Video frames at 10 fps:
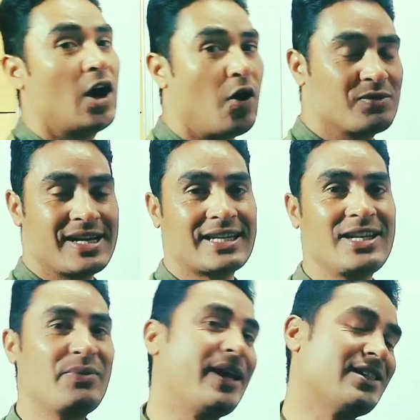
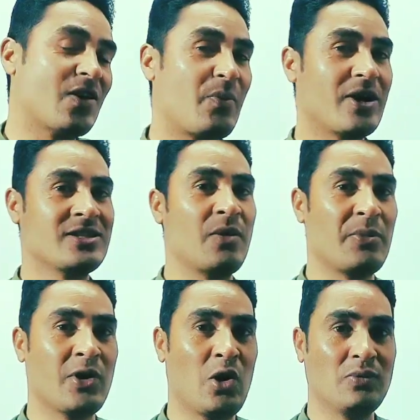objective case of personal
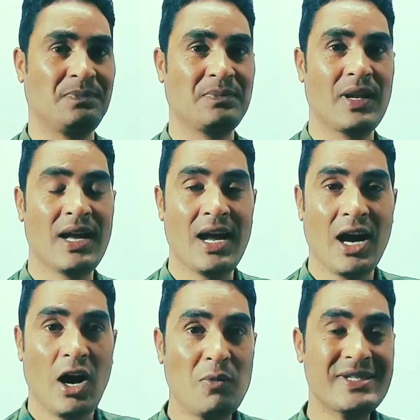pronoun?
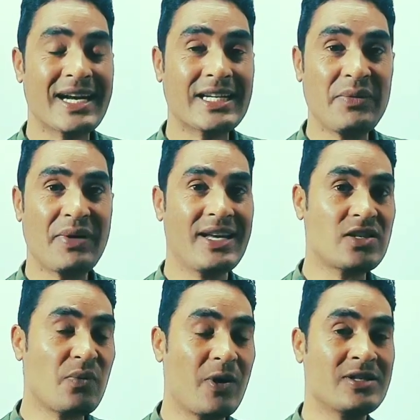Objective case
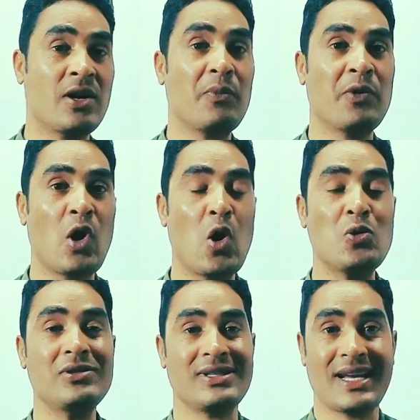of personal
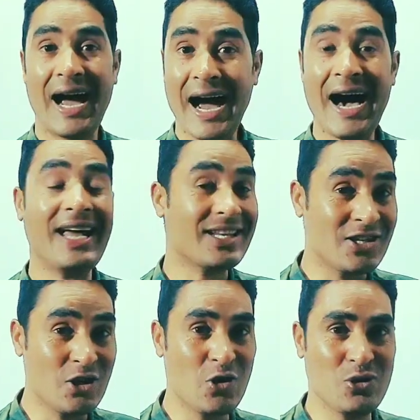pronouns are
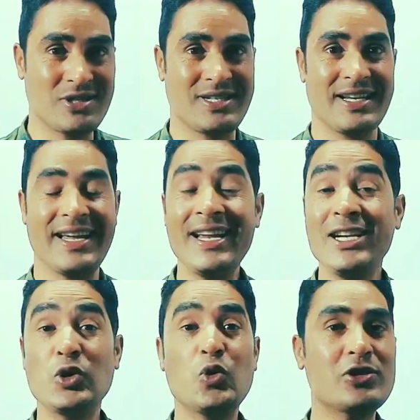used in
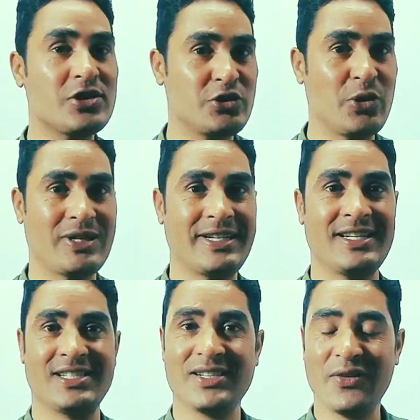two
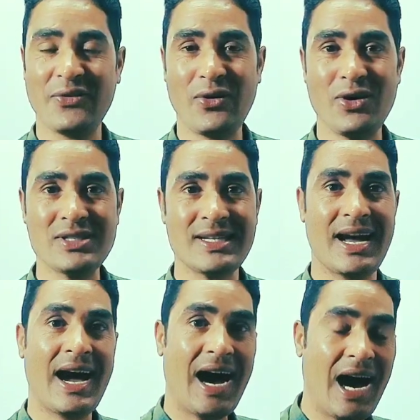situations. First,
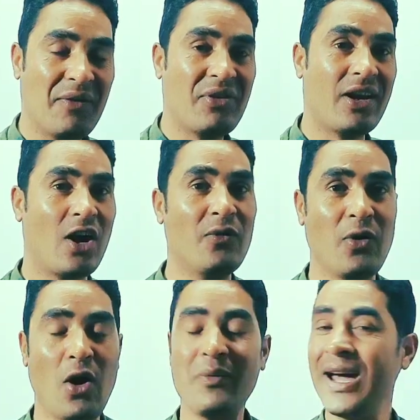after a
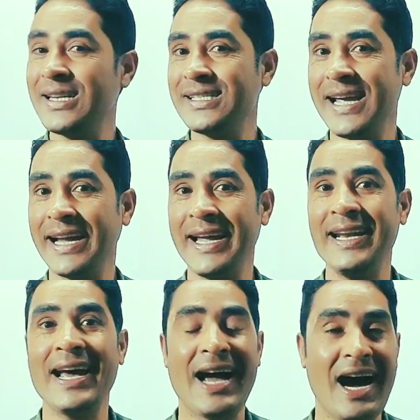verb, and second,
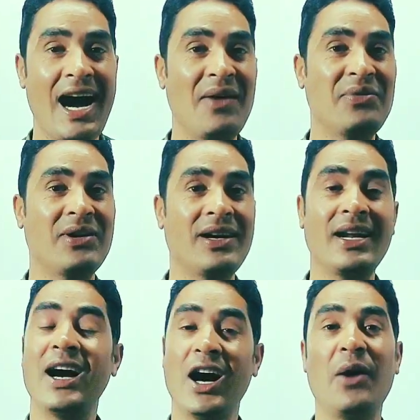after
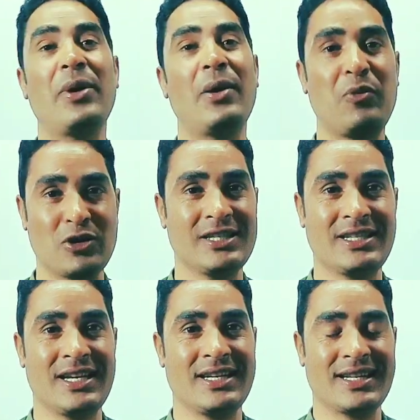a
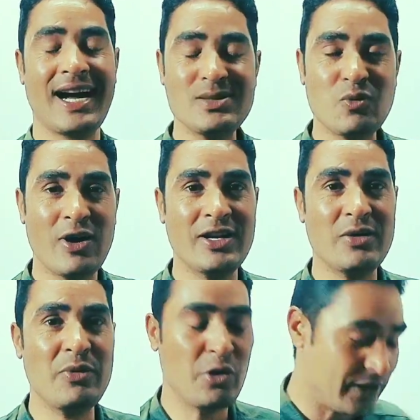preposition. Guys, point to
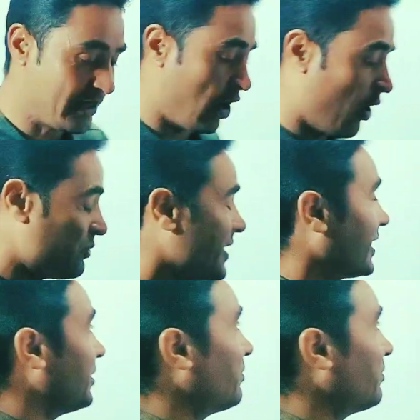be noted, objective